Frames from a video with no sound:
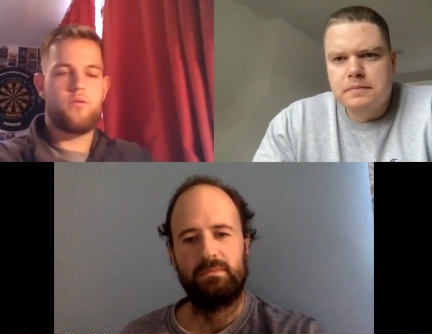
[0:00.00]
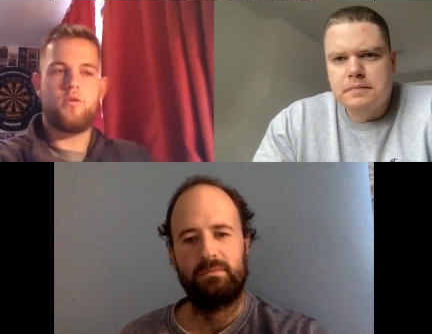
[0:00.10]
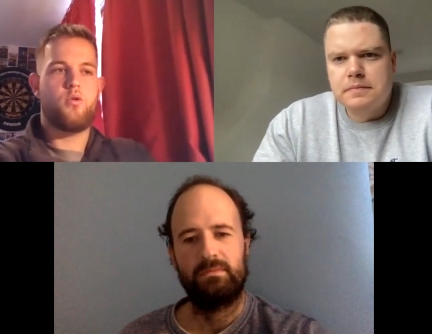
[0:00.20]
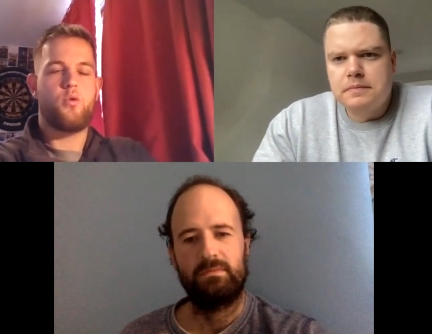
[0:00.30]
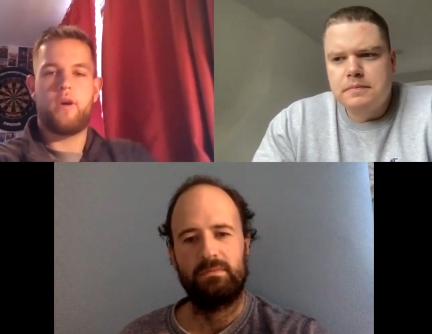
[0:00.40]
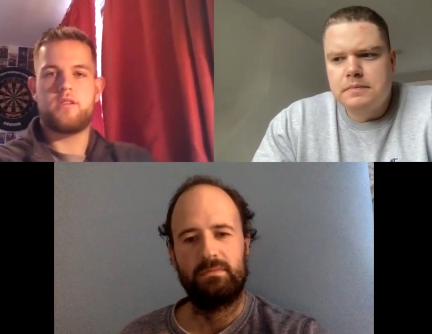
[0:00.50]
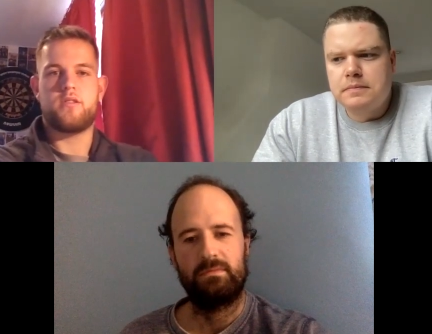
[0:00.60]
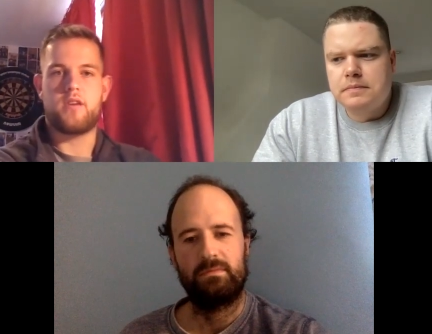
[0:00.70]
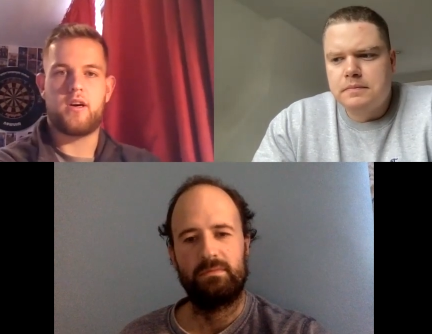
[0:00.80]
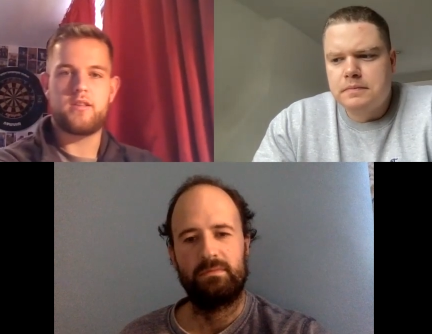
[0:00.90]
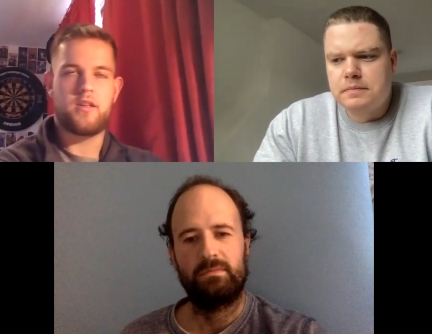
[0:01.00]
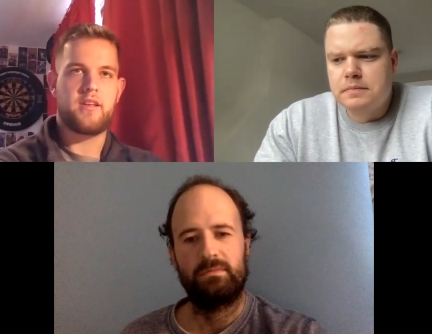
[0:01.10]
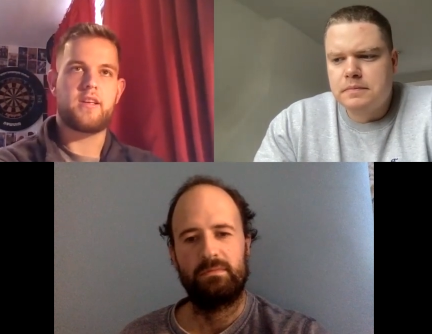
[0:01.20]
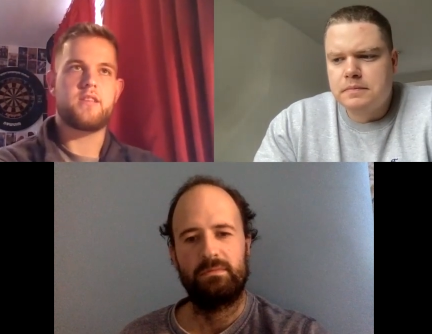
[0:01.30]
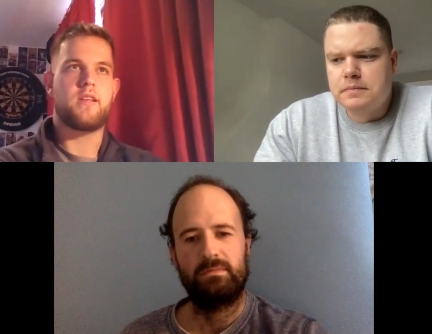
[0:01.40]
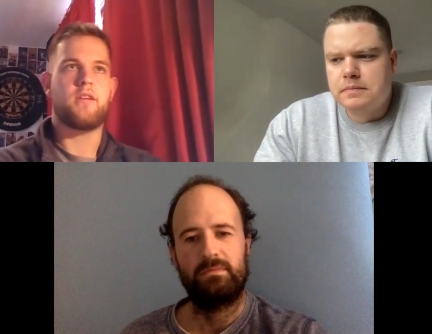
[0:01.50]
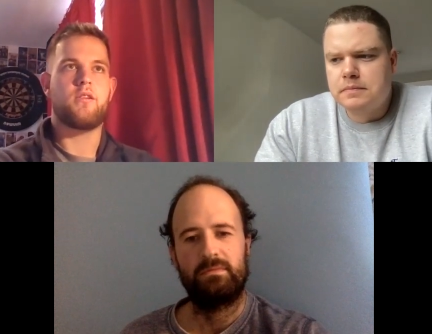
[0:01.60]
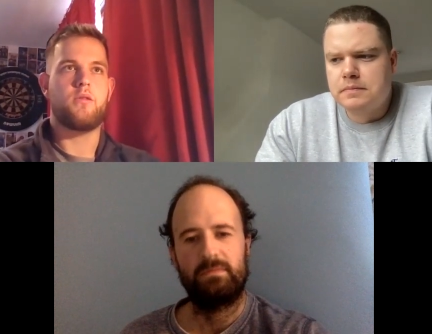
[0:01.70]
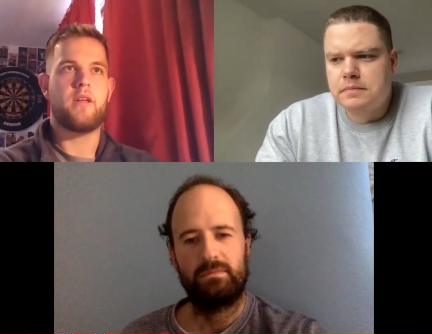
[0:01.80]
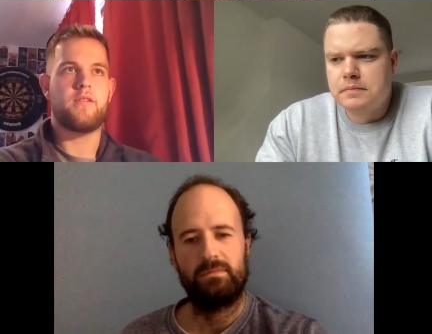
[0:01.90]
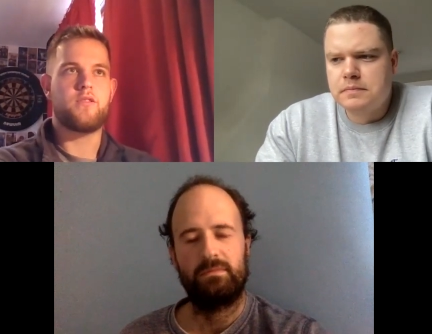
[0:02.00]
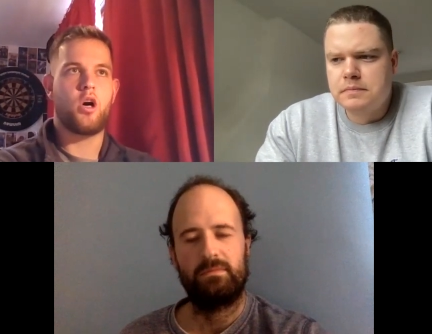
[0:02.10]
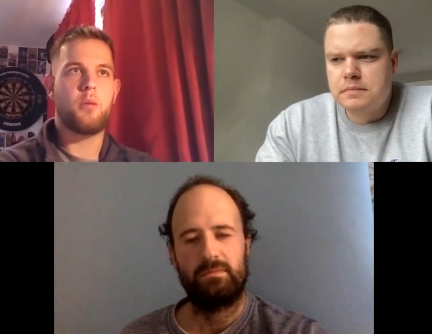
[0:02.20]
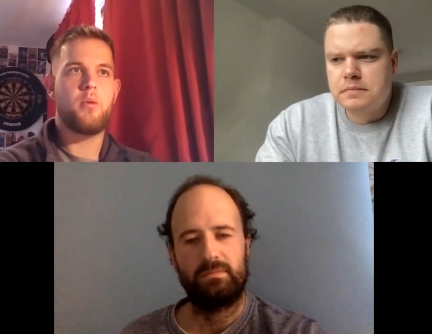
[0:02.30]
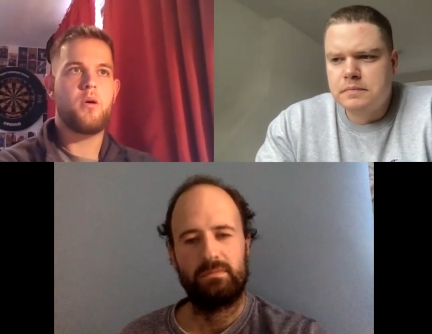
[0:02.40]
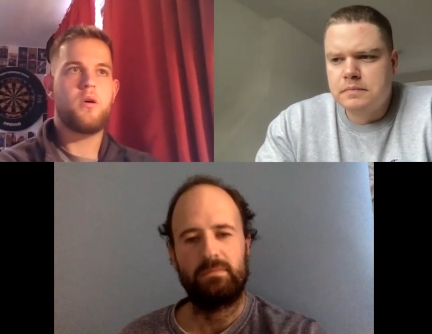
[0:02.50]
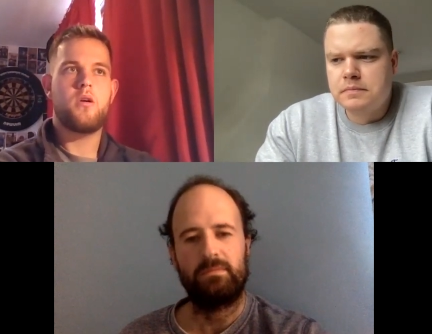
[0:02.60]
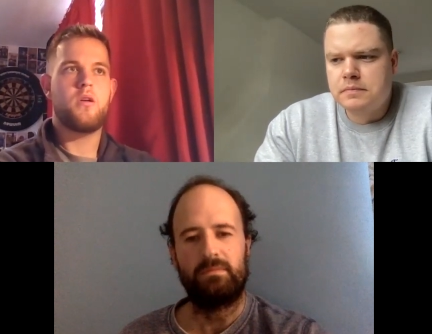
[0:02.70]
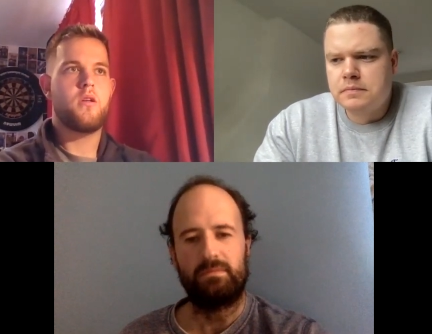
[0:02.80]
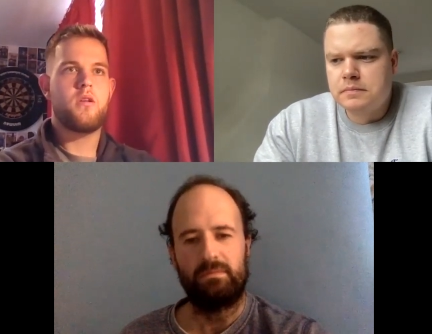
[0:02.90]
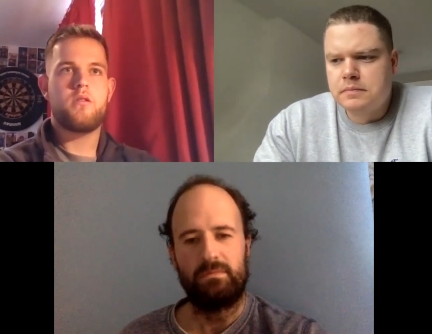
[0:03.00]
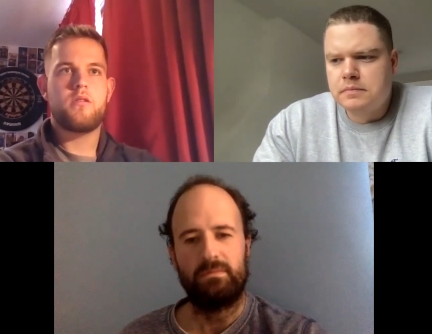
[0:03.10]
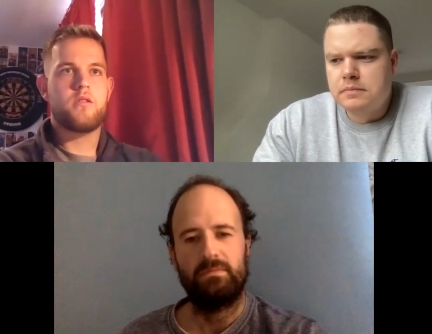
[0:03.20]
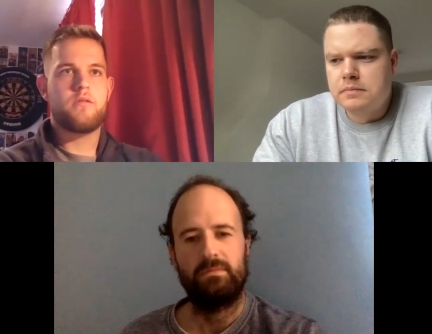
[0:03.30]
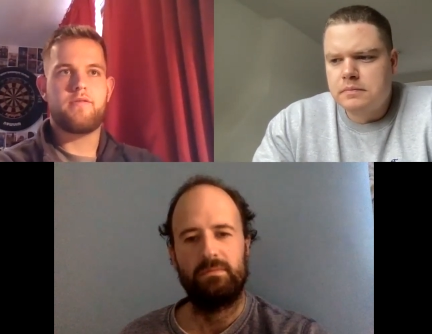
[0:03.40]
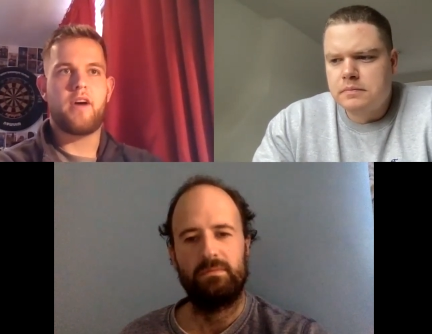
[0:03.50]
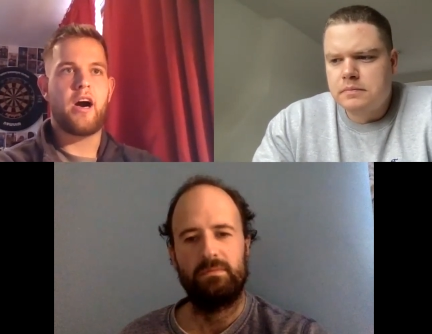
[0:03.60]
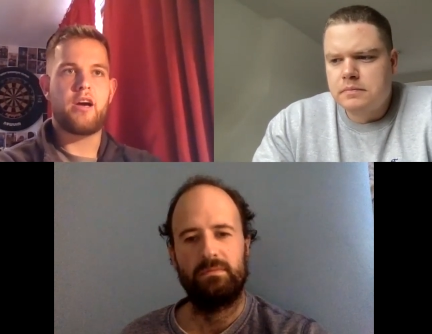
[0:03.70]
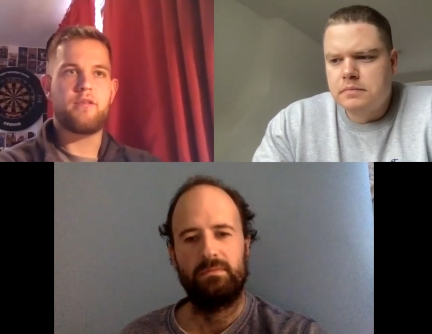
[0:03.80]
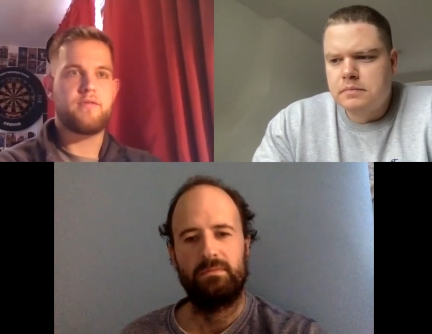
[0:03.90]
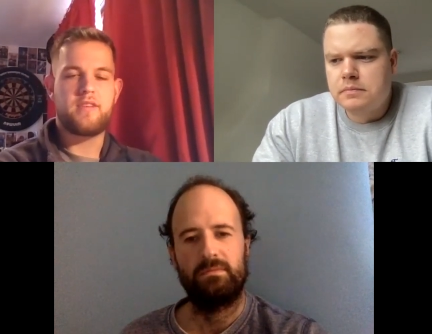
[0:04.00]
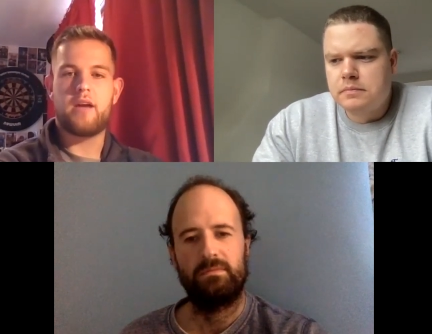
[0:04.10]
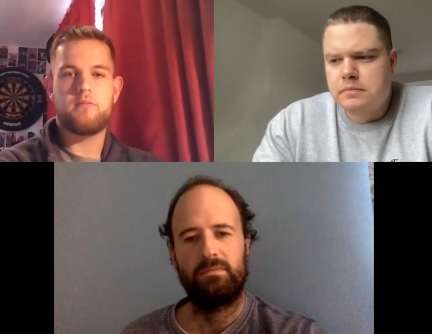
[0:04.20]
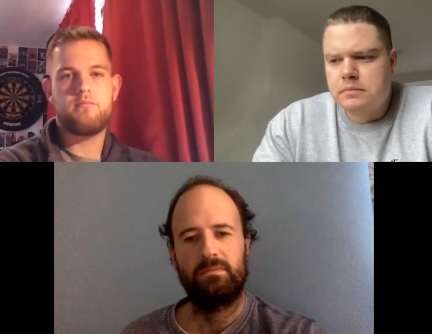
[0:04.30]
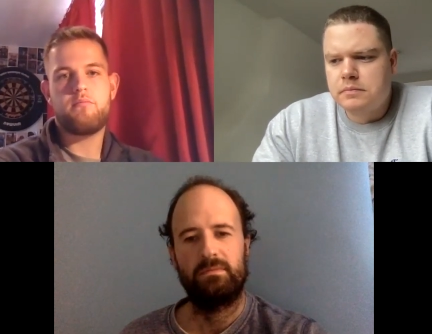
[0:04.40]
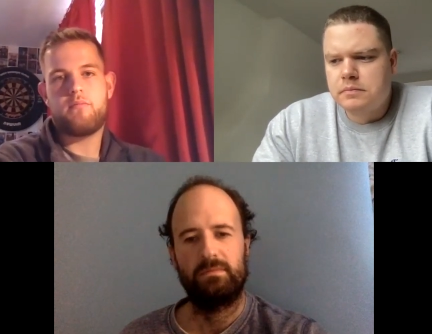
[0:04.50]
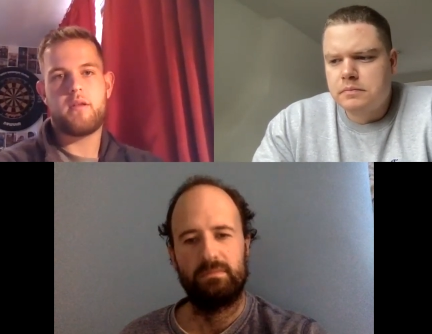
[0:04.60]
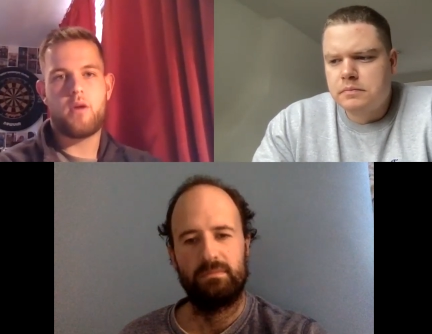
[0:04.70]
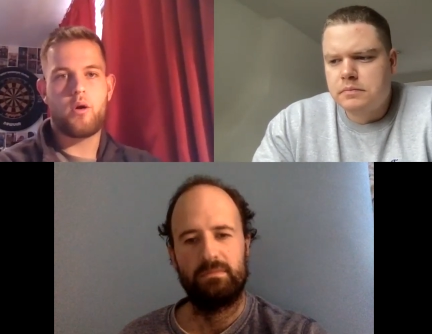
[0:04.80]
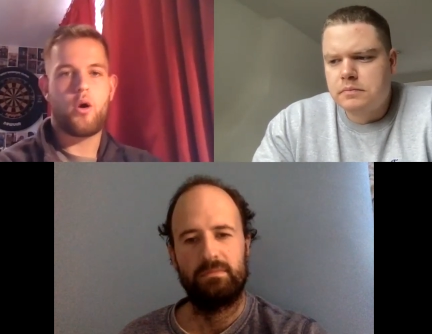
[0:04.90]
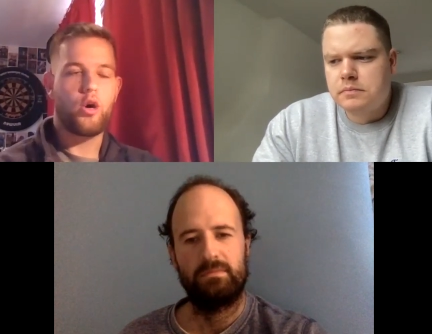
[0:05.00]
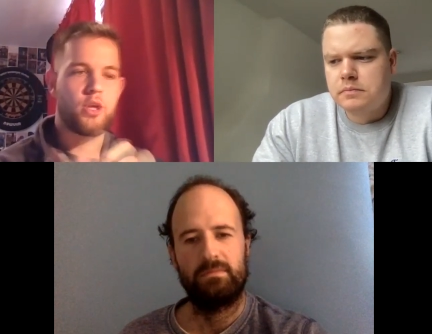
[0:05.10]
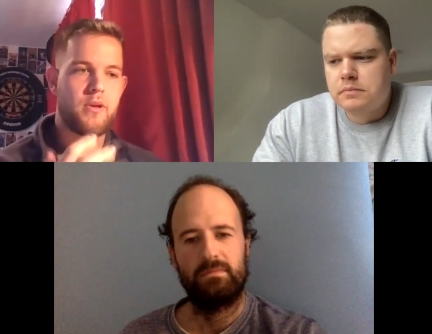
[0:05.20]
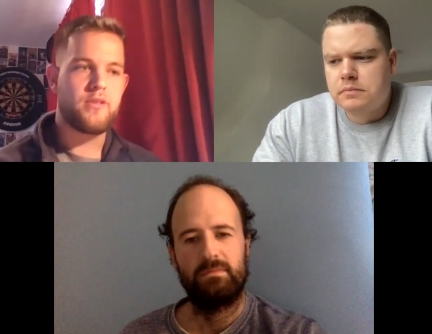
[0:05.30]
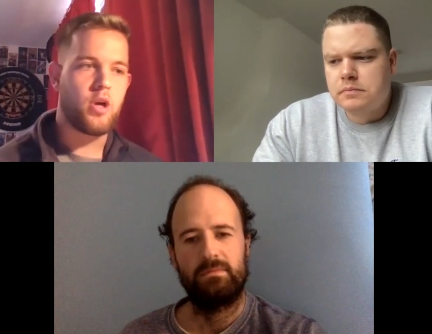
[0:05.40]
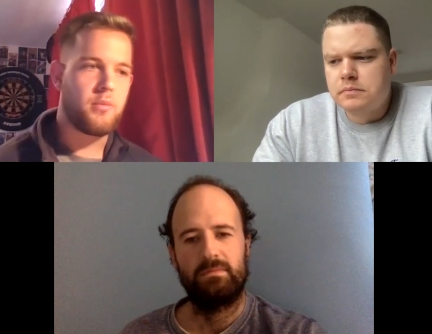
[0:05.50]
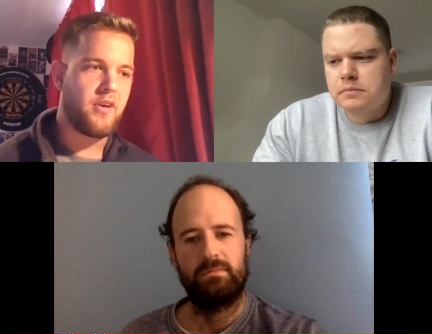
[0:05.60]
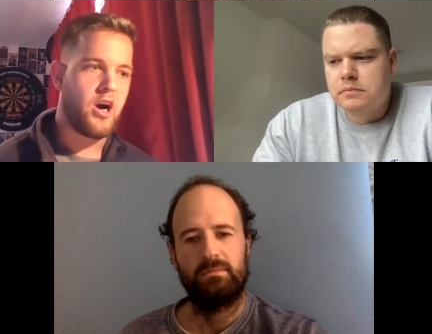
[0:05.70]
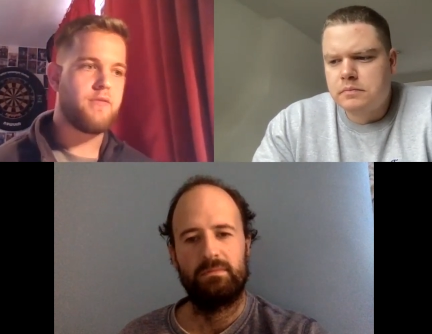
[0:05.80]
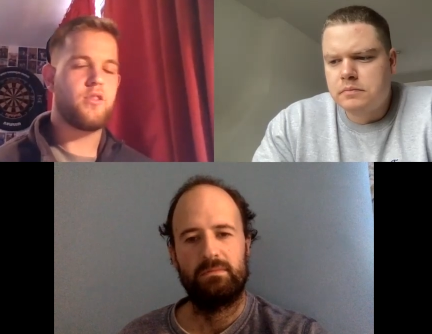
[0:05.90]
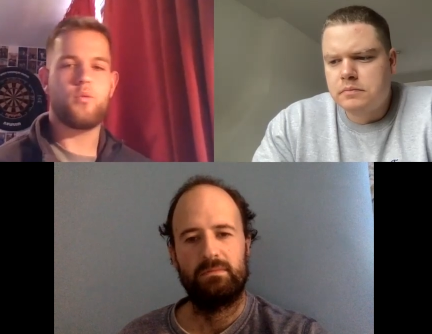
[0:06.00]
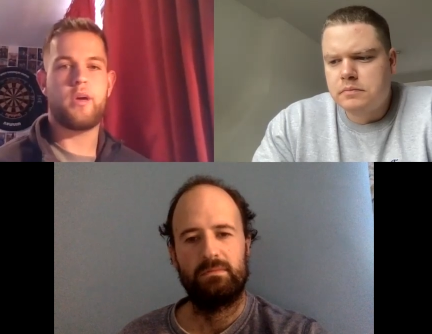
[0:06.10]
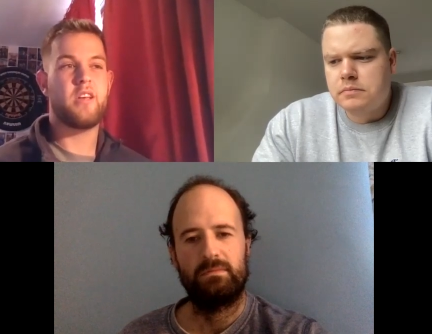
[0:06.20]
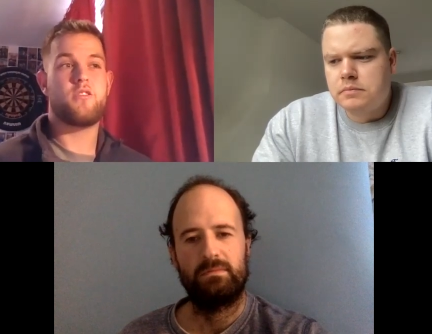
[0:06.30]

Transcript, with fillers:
Speaker 1: no questions asked. I think he's still in the top five, de- arguably the top five in the weight.